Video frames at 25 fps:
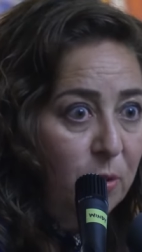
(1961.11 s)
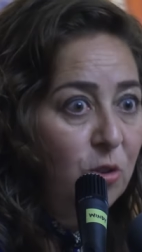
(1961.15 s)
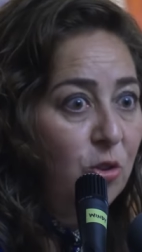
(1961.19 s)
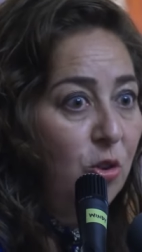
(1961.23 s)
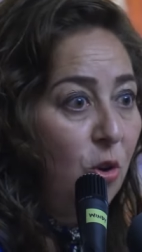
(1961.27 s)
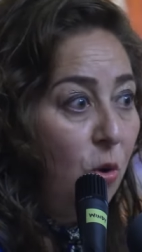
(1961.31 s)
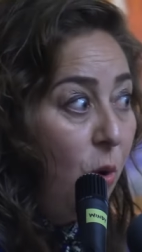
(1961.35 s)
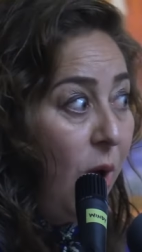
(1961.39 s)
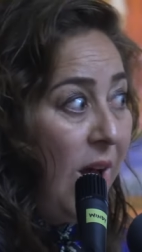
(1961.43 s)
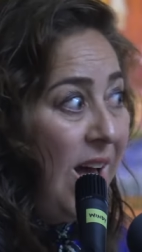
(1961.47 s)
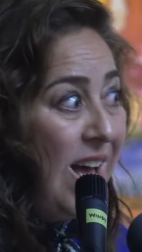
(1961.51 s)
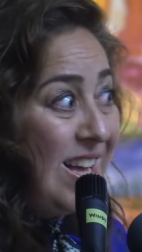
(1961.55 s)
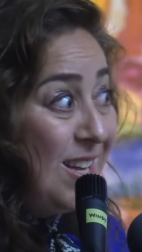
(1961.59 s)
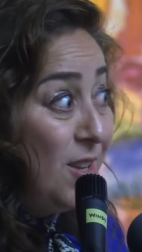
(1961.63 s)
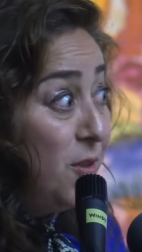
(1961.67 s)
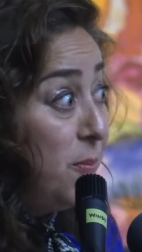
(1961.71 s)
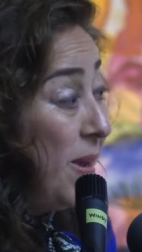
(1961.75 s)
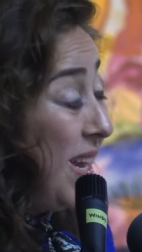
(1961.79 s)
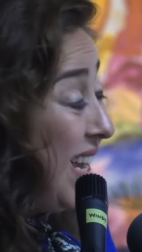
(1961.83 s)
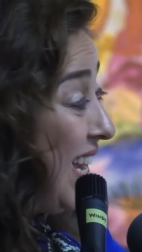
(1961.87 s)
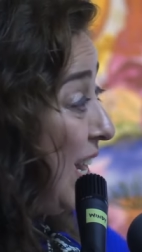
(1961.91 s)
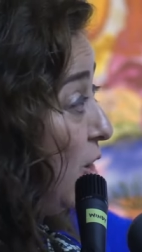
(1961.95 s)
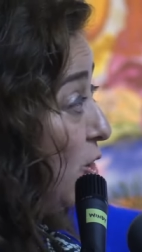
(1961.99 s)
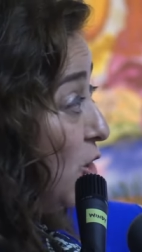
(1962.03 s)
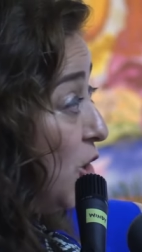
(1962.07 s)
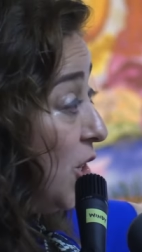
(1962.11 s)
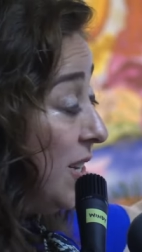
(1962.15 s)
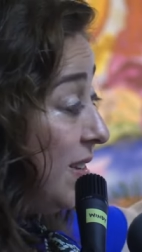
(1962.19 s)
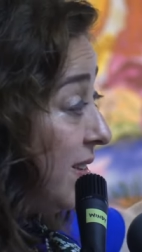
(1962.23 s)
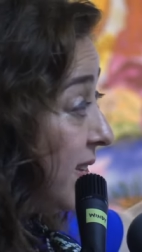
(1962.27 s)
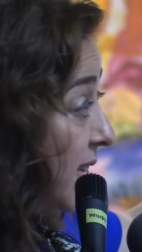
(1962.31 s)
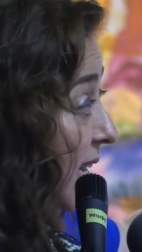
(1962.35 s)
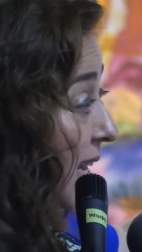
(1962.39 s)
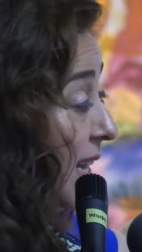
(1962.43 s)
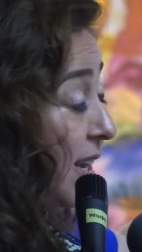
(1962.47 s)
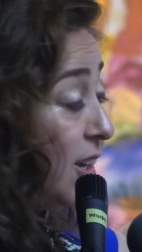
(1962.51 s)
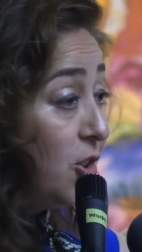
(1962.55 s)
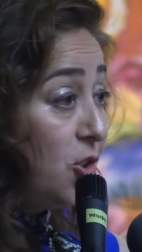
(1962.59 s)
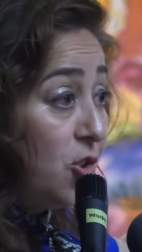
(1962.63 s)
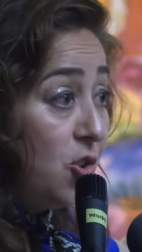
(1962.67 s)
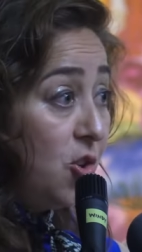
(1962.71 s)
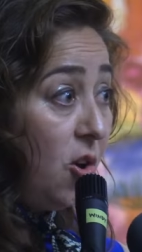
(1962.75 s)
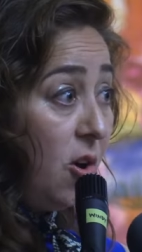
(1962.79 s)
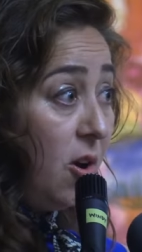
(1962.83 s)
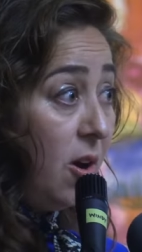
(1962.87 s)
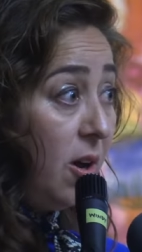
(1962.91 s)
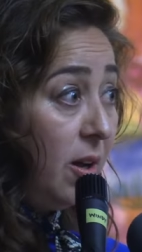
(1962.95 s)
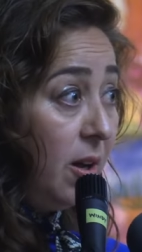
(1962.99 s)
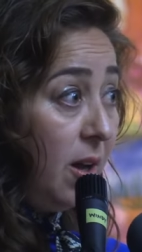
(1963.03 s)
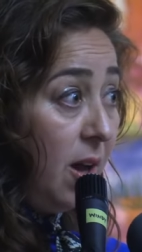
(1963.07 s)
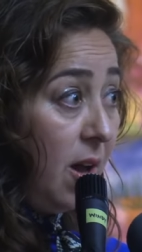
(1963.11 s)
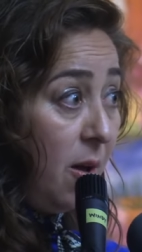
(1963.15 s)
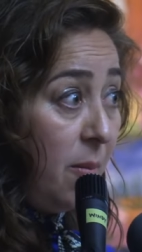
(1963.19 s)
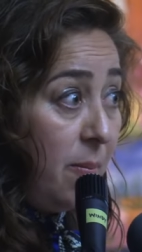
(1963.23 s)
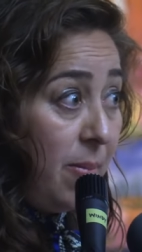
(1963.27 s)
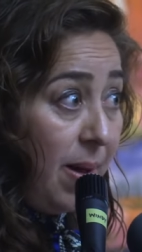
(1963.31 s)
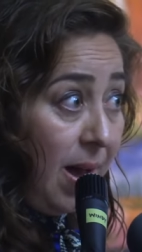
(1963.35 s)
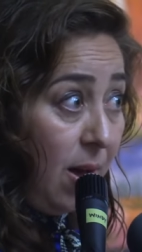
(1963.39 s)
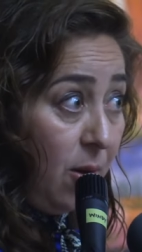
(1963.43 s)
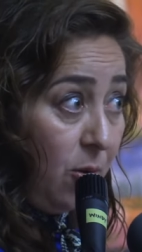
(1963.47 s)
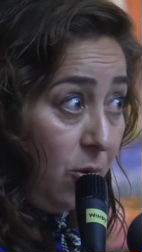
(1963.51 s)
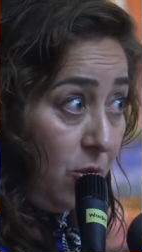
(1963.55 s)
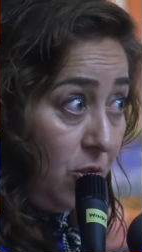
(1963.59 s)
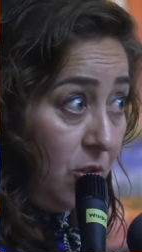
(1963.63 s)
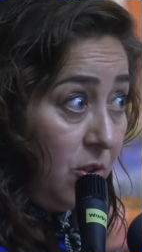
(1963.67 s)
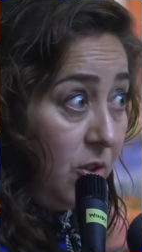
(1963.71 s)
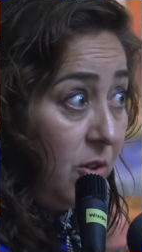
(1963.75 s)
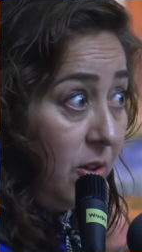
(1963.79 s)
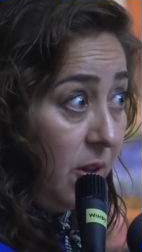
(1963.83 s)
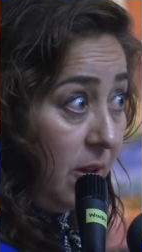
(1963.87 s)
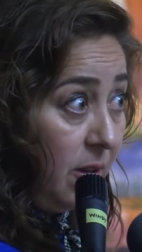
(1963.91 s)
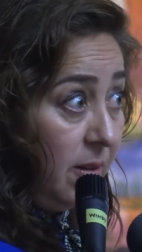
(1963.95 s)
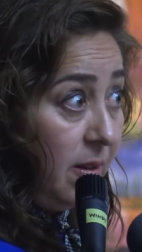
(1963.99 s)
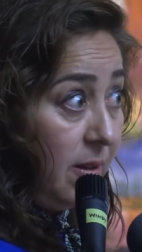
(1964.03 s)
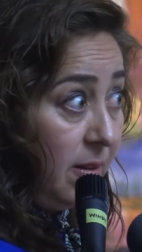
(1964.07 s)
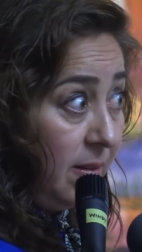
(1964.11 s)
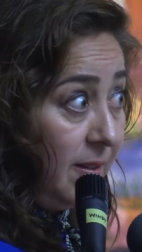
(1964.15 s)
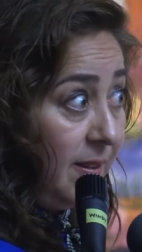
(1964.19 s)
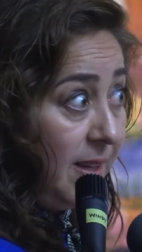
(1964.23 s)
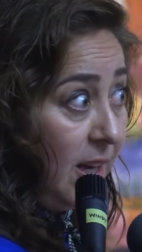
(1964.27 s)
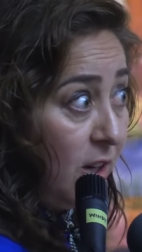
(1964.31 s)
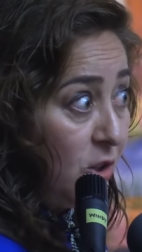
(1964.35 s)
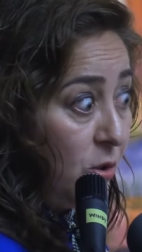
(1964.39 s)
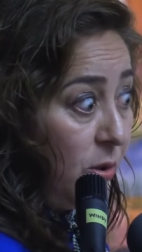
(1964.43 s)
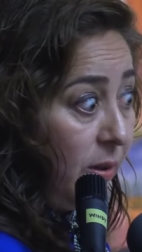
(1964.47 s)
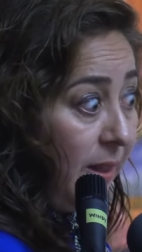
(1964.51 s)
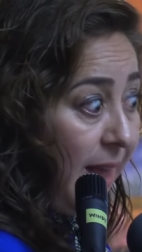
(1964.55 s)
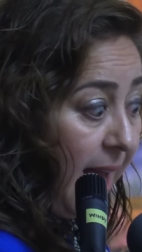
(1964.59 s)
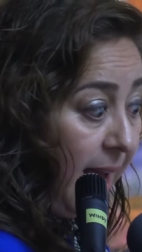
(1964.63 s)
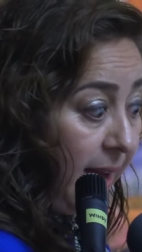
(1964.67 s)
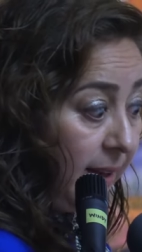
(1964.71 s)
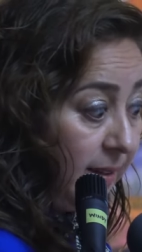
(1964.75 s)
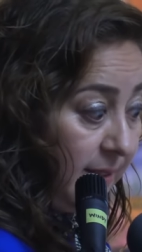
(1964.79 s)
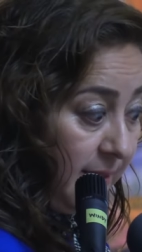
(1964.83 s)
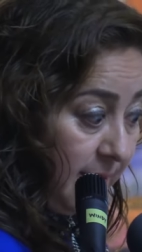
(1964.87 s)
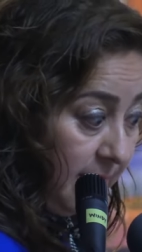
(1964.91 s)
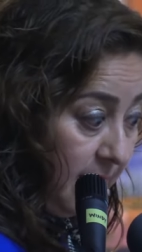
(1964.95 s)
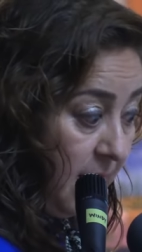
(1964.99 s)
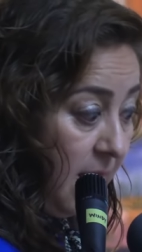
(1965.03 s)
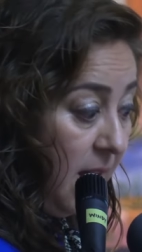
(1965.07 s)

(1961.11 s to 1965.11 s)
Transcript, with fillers: So, but here she's singing a song about sexual act.